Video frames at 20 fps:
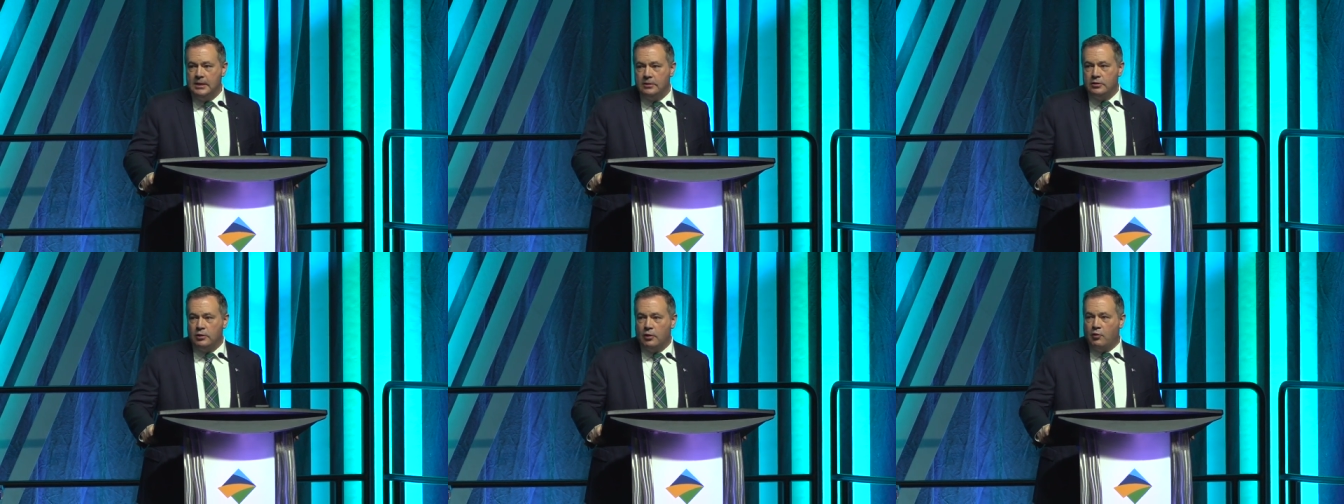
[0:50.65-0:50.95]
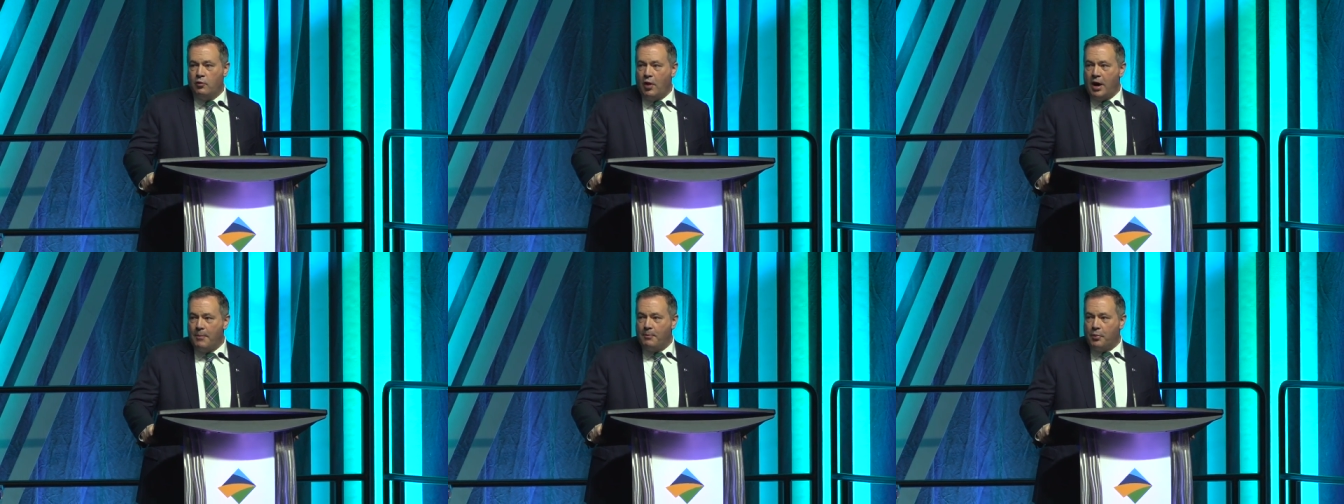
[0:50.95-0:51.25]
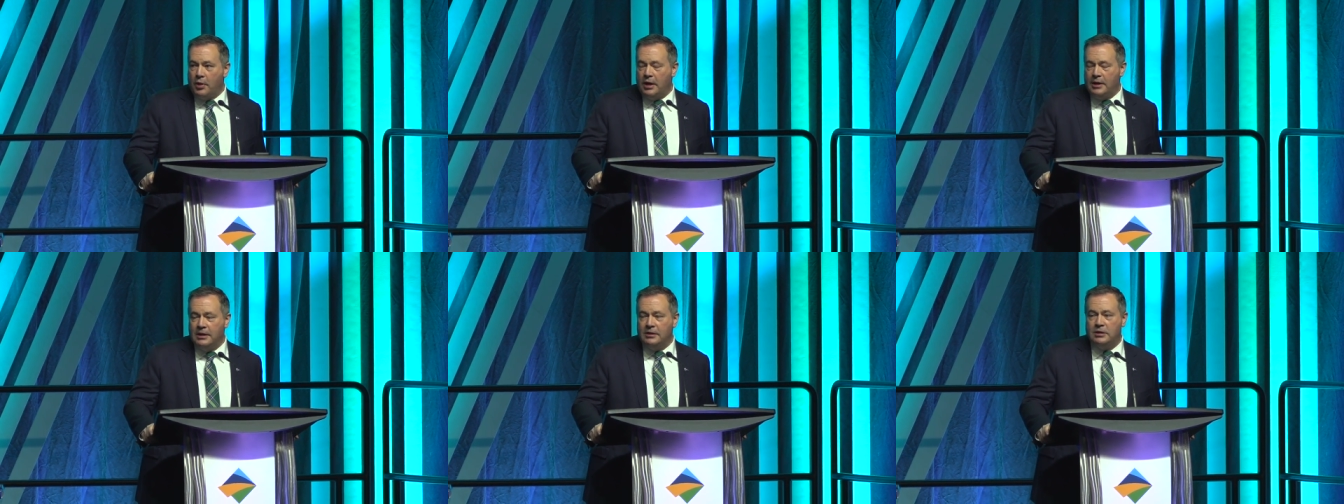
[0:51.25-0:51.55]
to
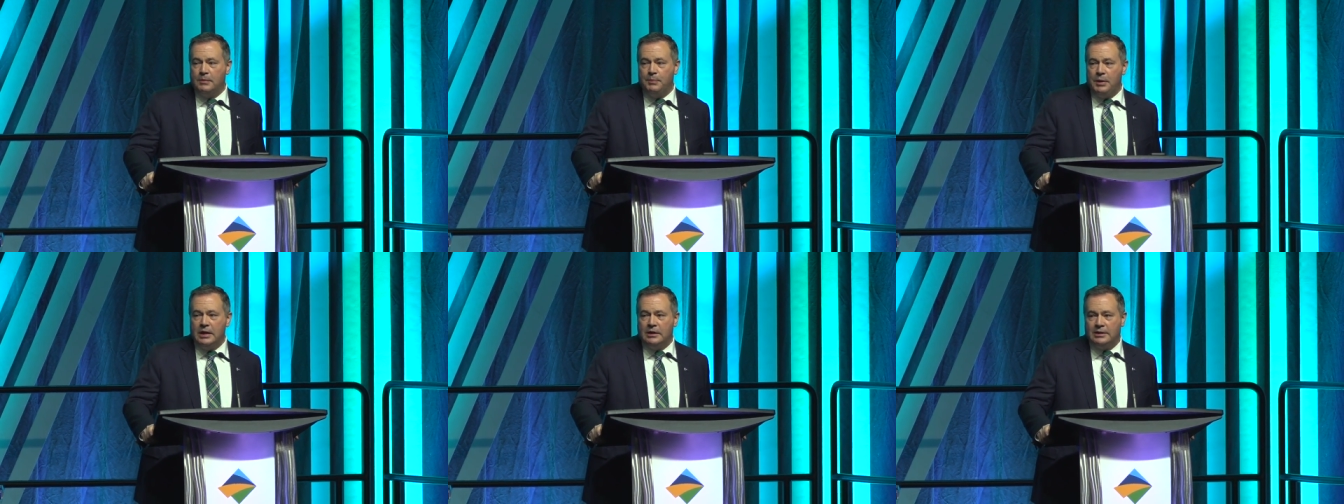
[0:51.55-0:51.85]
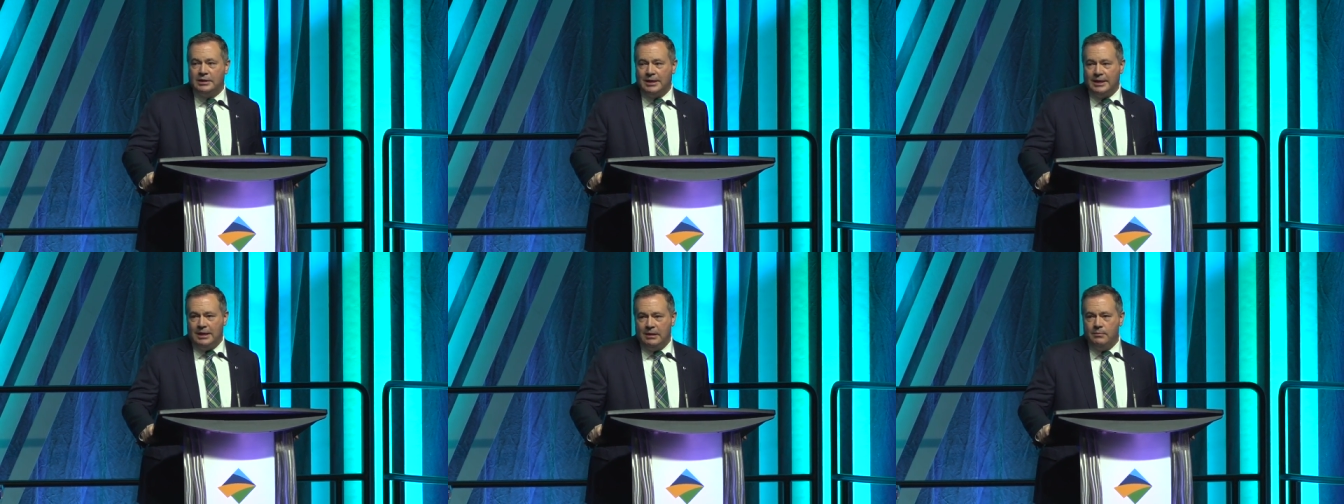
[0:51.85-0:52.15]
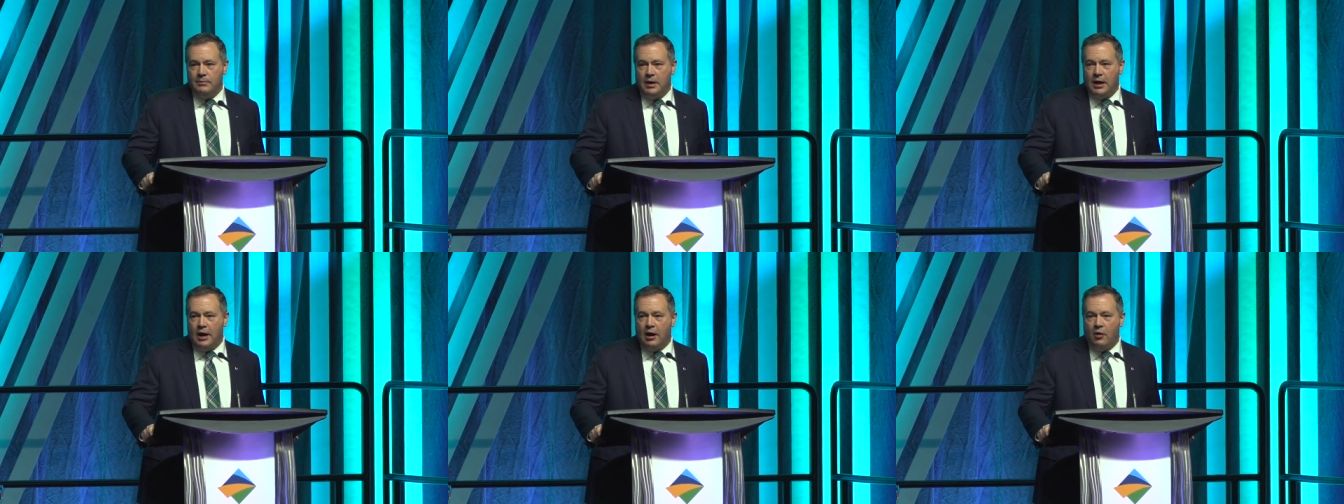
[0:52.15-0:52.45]
cooperate, and to be
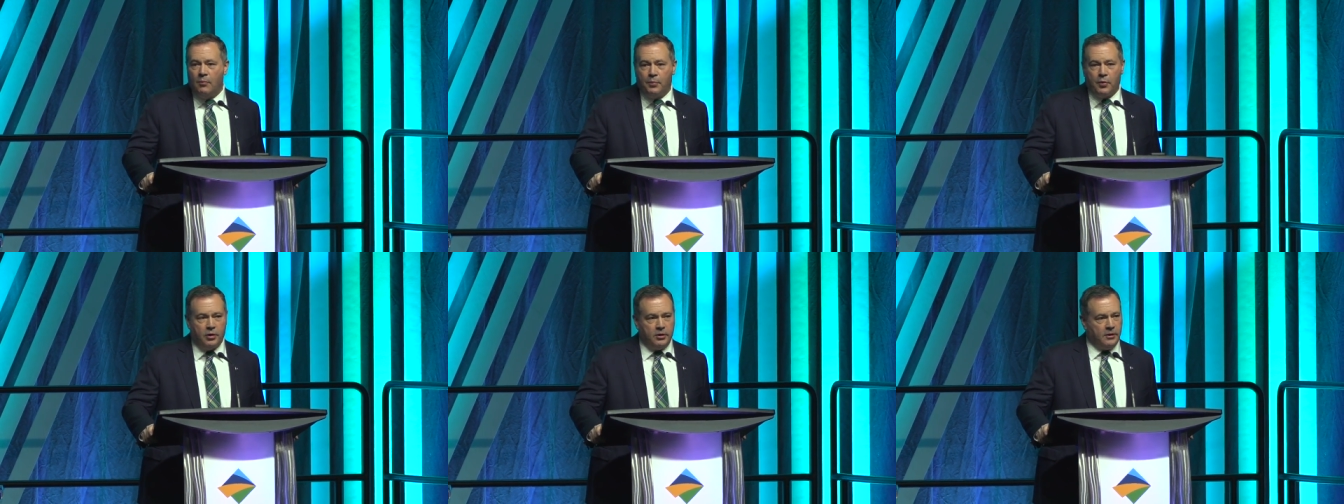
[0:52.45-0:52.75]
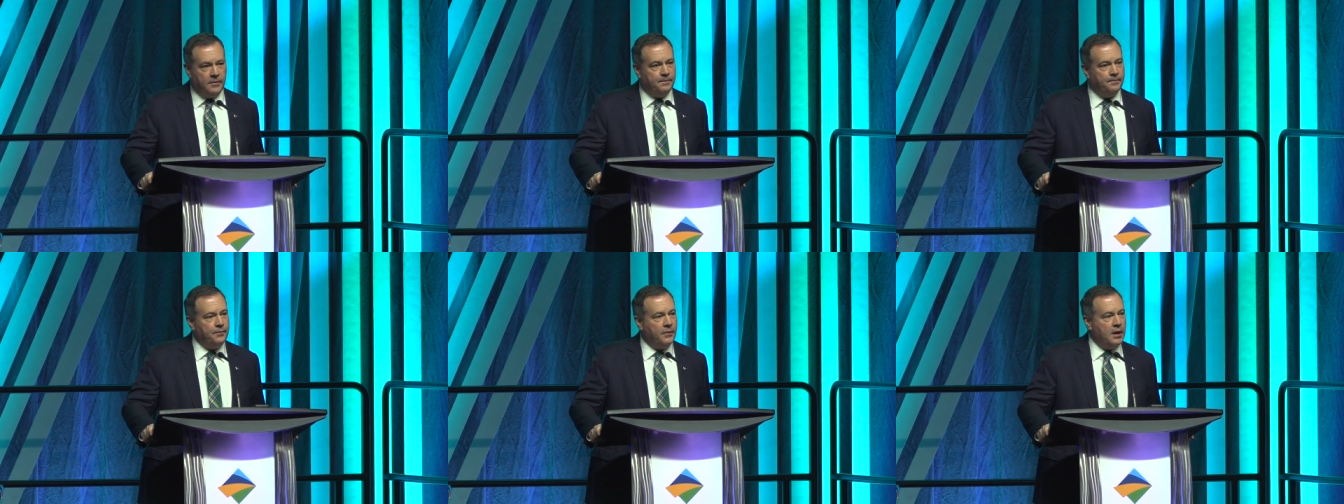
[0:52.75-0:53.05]
Team Alberta.